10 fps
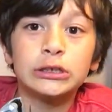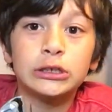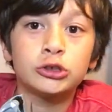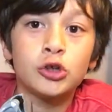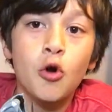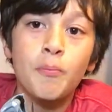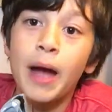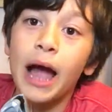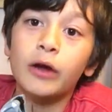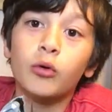there's no
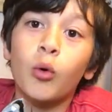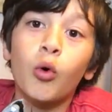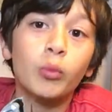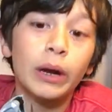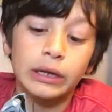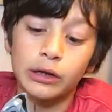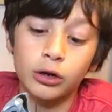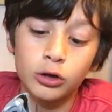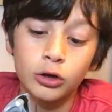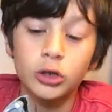back hole right
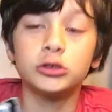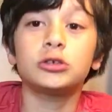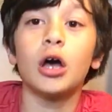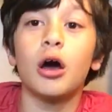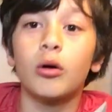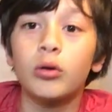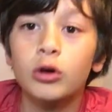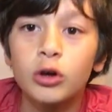here, so